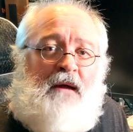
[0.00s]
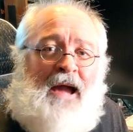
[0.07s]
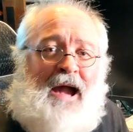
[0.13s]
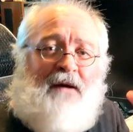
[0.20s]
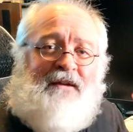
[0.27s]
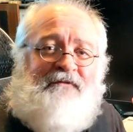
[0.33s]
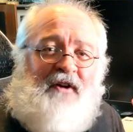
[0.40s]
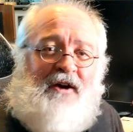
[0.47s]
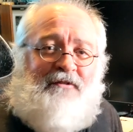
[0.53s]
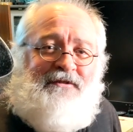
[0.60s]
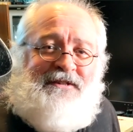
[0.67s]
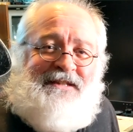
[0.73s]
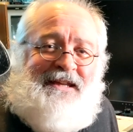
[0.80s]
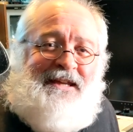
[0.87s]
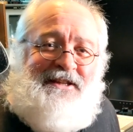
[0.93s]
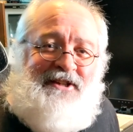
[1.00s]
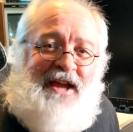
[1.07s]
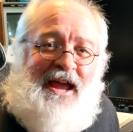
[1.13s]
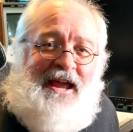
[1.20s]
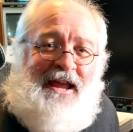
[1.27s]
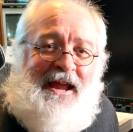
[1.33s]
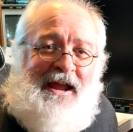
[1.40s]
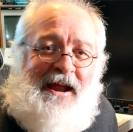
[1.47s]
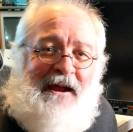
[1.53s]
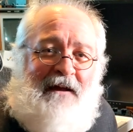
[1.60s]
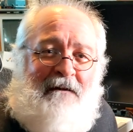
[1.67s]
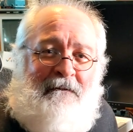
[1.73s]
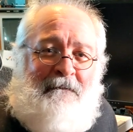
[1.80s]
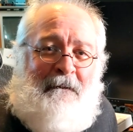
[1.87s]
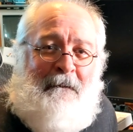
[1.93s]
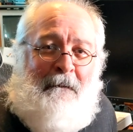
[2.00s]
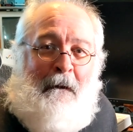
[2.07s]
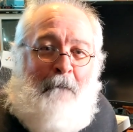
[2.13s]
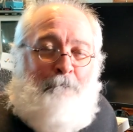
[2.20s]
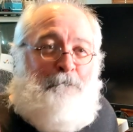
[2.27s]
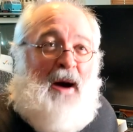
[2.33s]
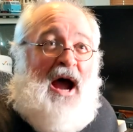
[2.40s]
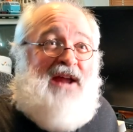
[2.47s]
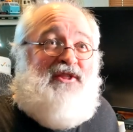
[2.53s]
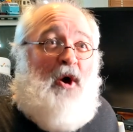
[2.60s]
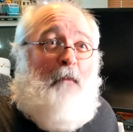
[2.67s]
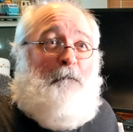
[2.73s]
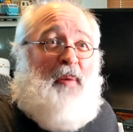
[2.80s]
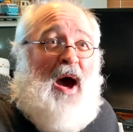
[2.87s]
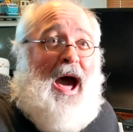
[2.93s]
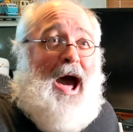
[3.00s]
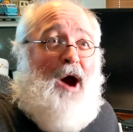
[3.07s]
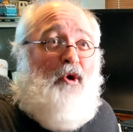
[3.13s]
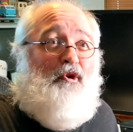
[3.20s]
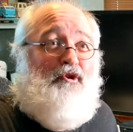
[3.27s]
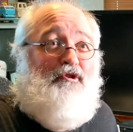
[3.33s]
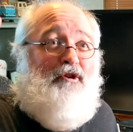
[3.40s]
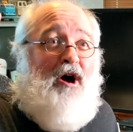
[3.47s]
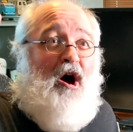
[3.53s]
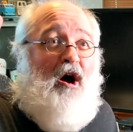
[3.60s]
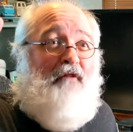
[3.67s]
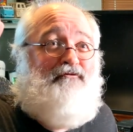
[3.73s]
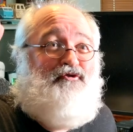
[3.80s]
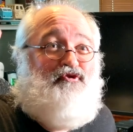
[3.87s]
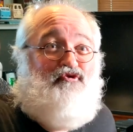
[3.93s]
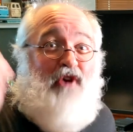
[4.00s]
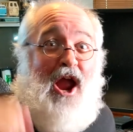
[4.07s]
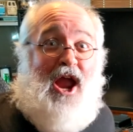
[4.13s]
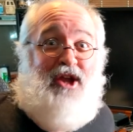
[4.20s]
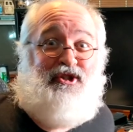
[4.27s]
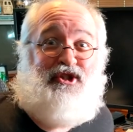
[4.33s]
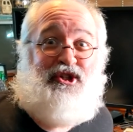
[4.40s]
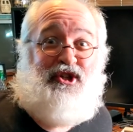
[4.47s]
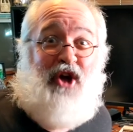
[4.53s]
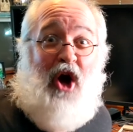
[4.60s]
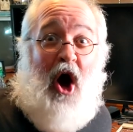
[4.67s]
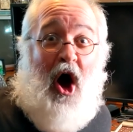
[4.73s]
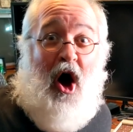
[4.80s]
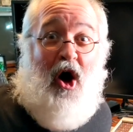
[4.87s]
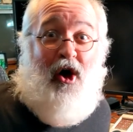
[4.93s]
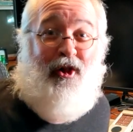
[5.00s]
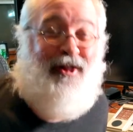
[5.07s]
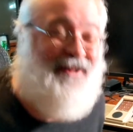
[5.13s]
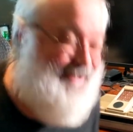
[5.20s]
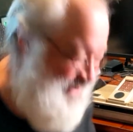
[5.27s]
Howdy, folks. TJ here. By the power of Greyskull.